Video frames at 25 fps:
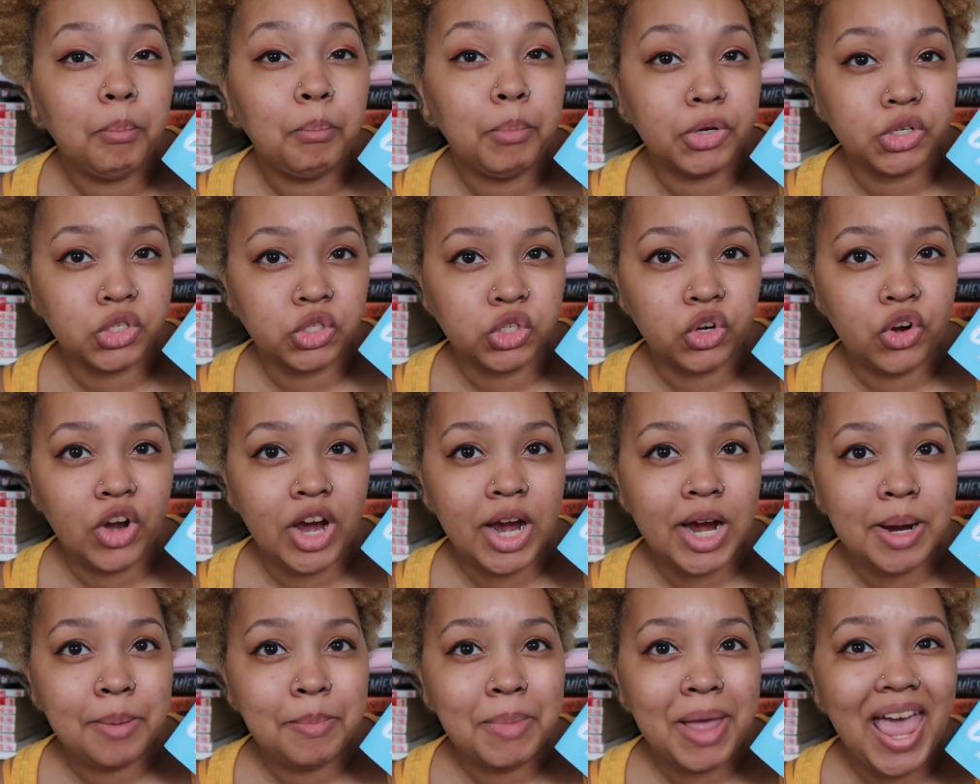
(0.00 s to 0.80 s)

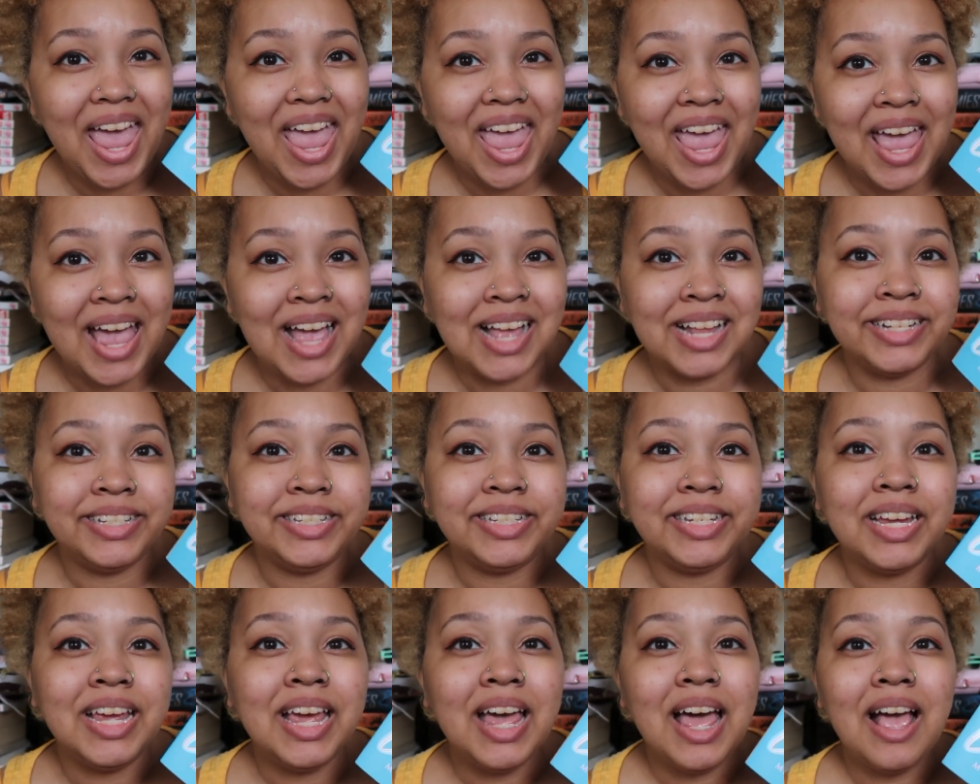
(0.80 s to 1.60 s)
Bookstagram,
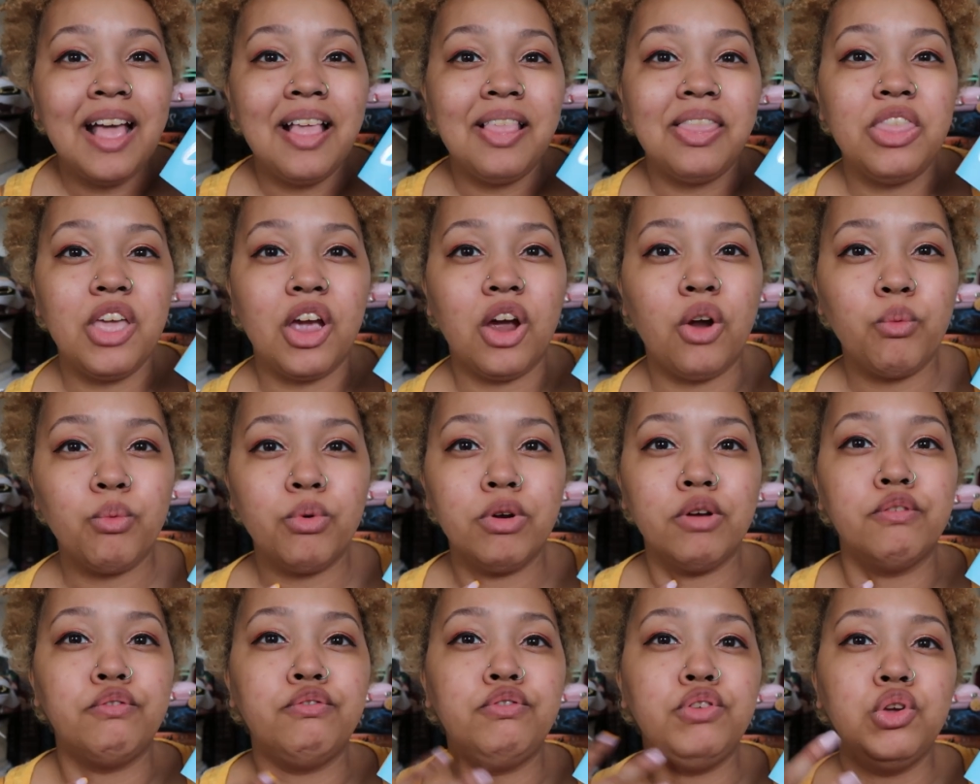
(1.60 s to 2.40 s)
and their
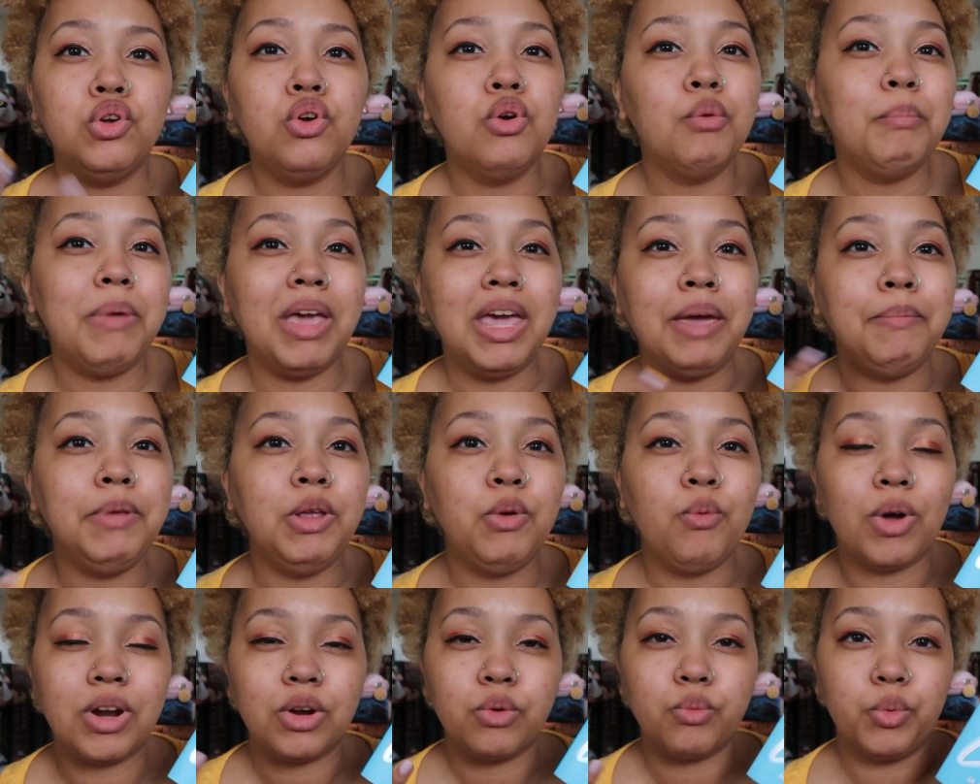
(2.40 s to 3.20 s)
review made
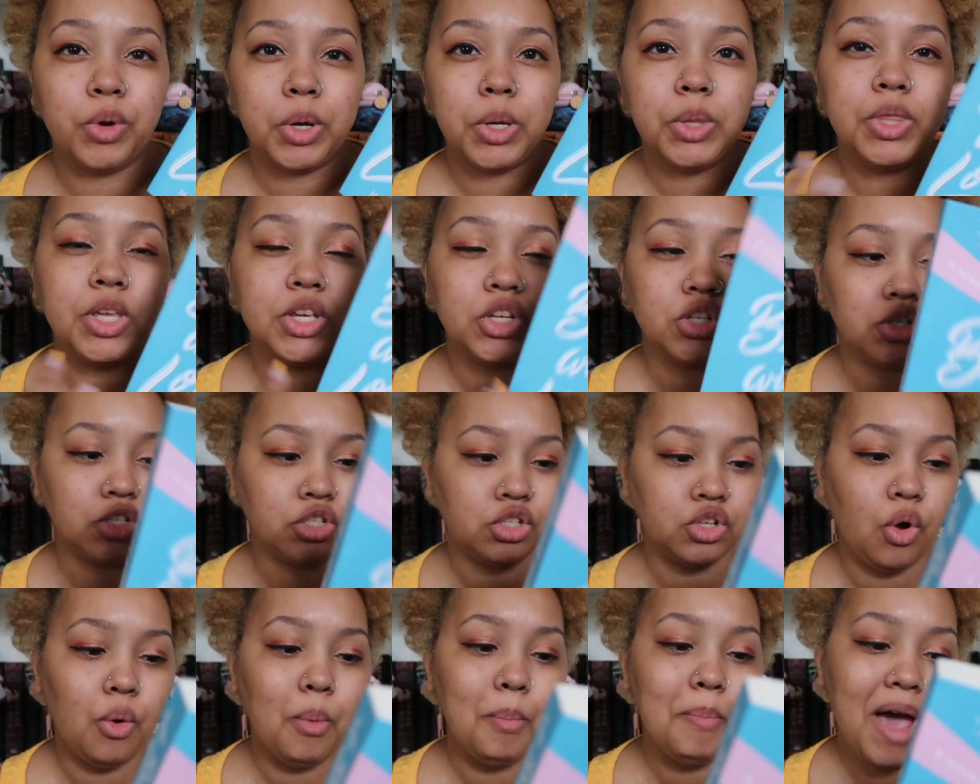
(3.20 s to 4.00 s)
me want to read this
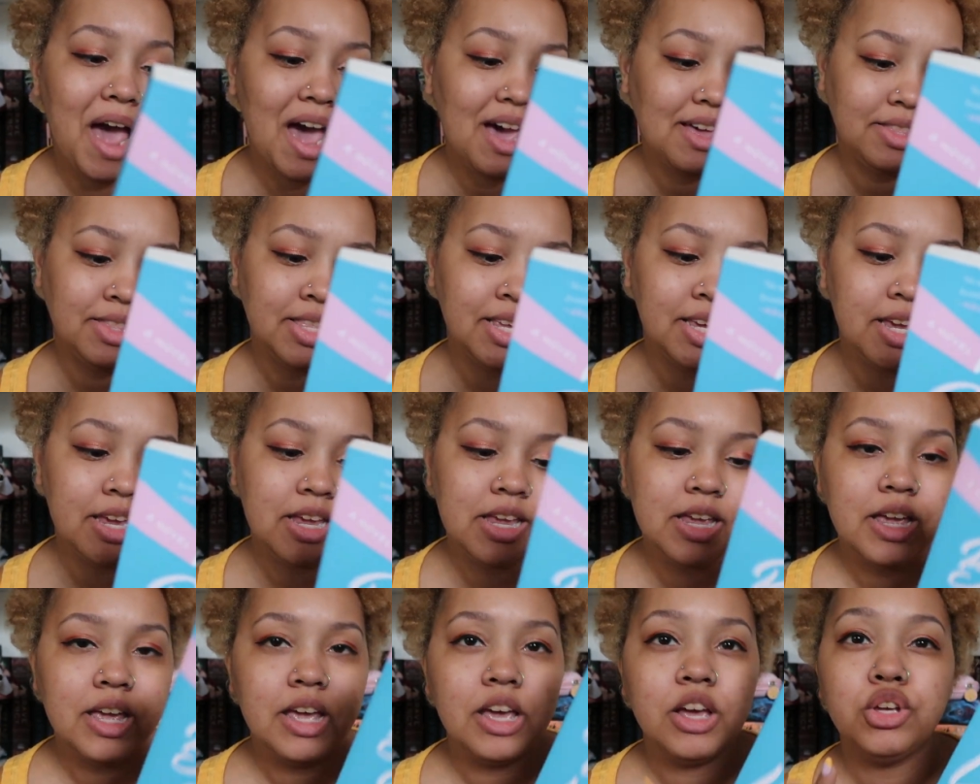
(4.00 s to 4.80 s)
so
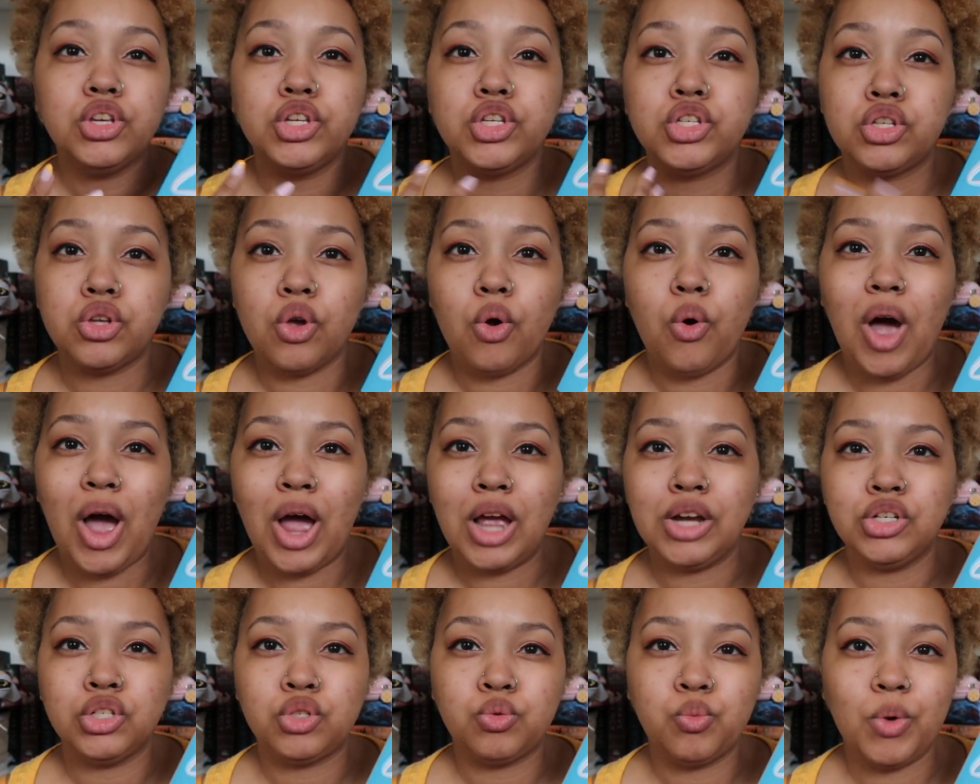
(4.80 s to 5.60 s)
badly, so
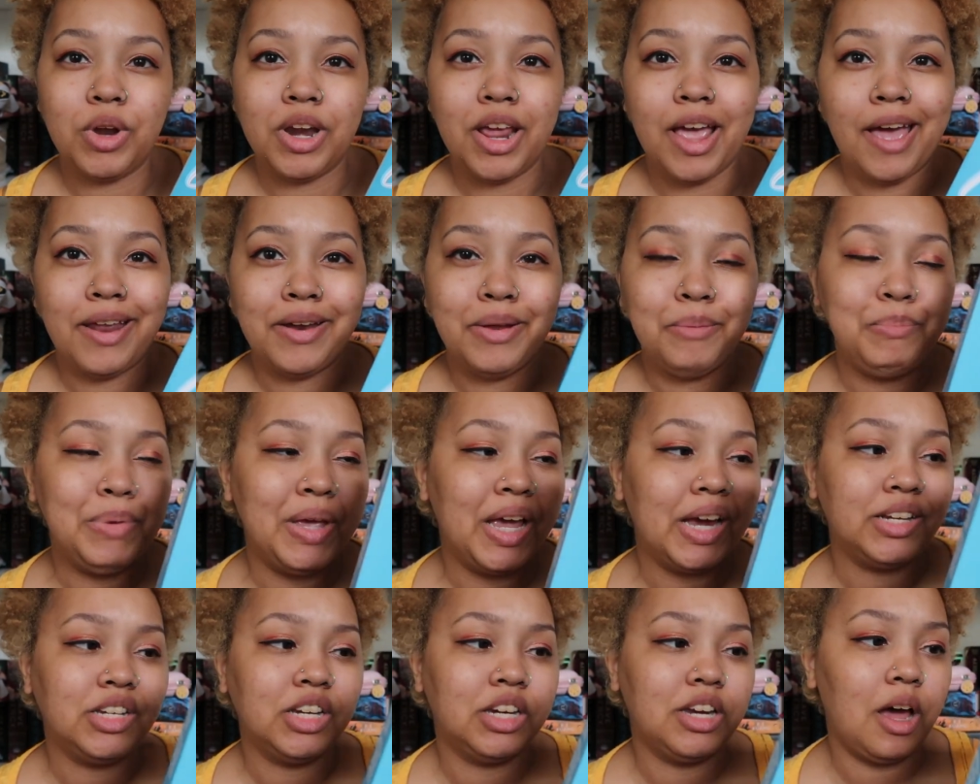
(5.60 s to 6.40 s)
I just went ahead and
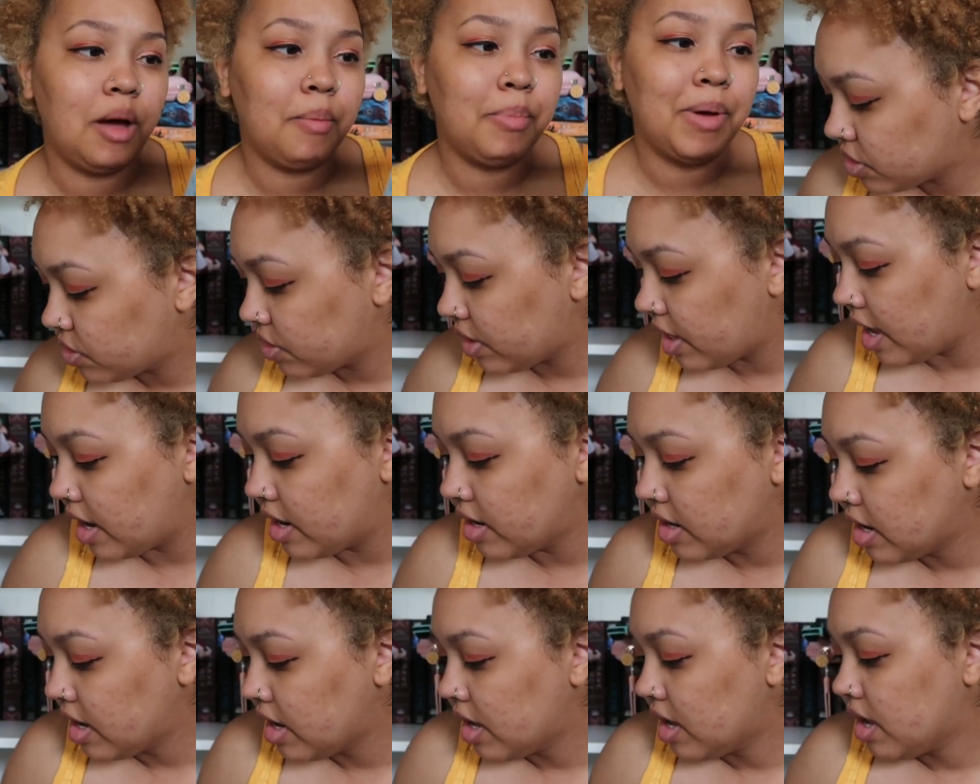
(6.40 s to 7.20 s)
picked it up. So
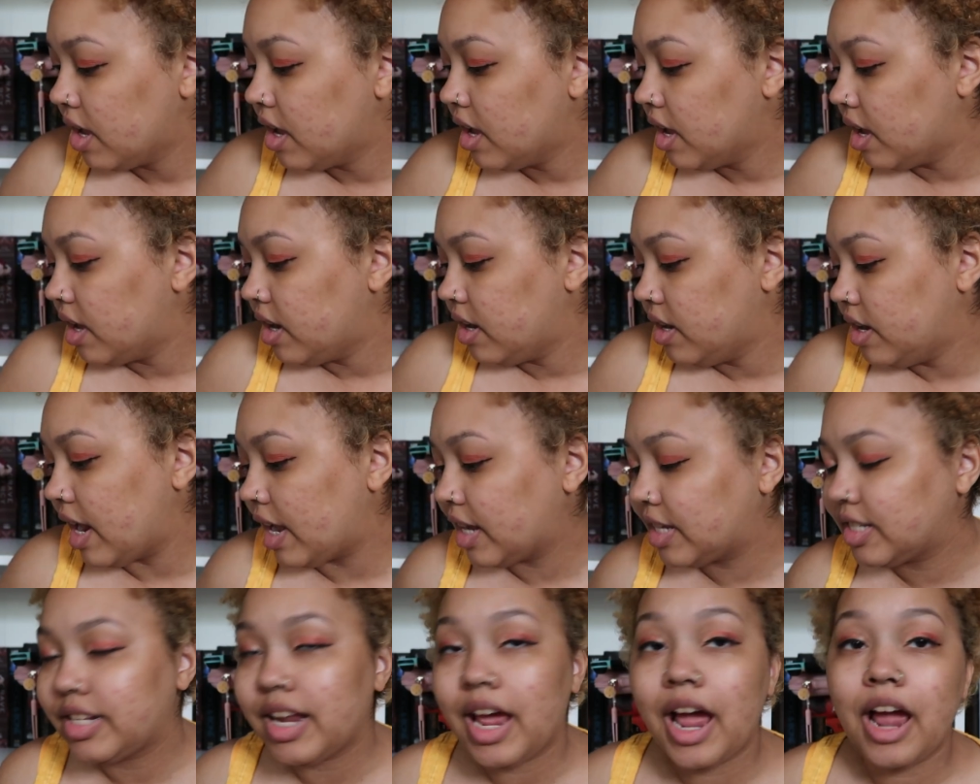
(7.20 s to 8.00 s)
then,
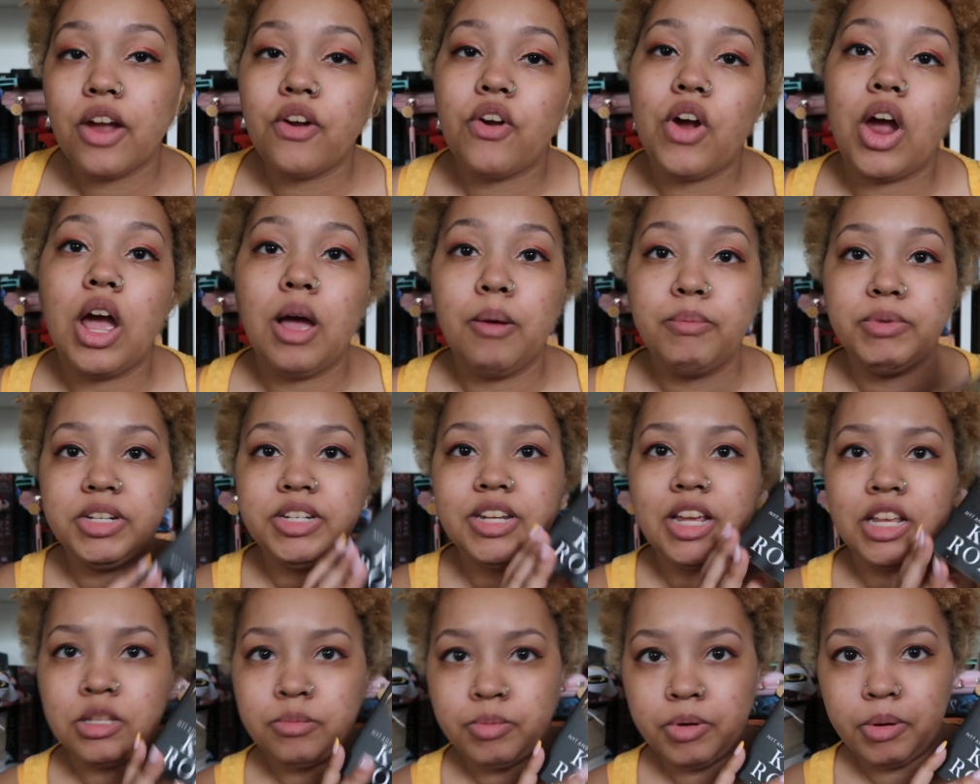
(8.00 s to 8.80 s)
Next, I grabbed
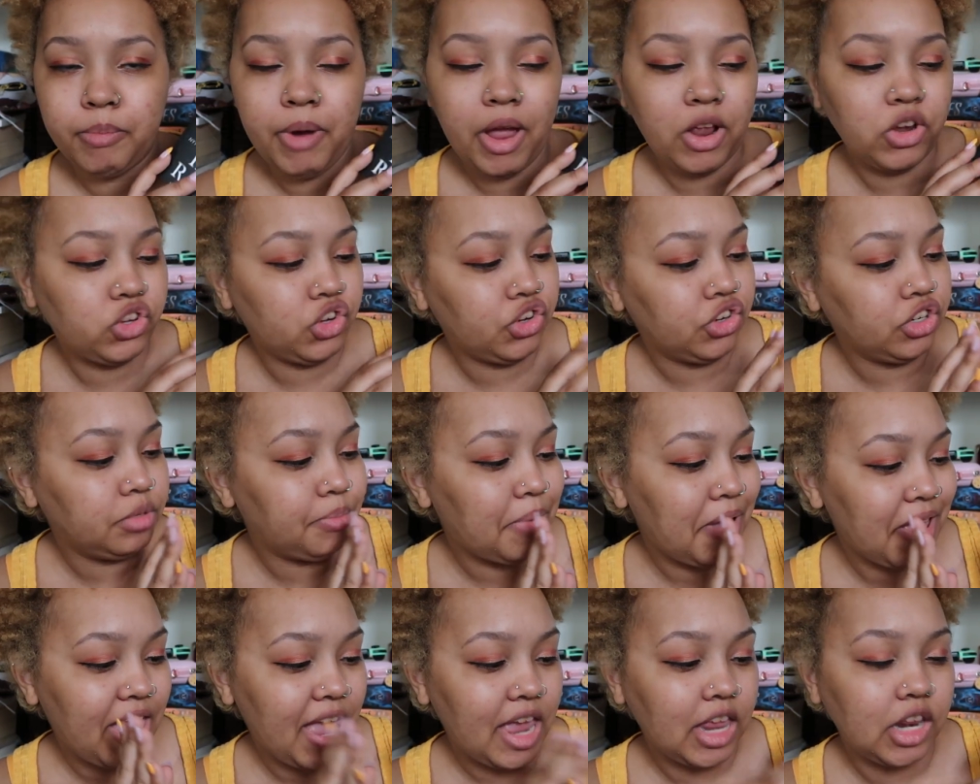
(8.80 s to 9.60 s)
Desperate Measures
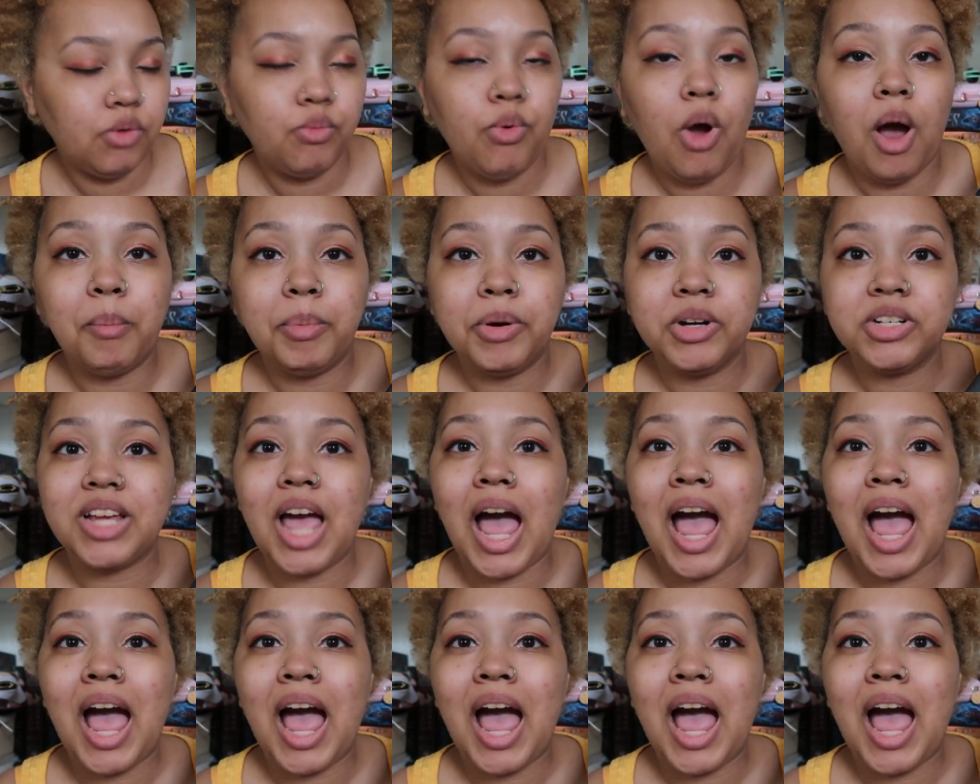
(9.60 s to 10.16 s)
by Katee Robert.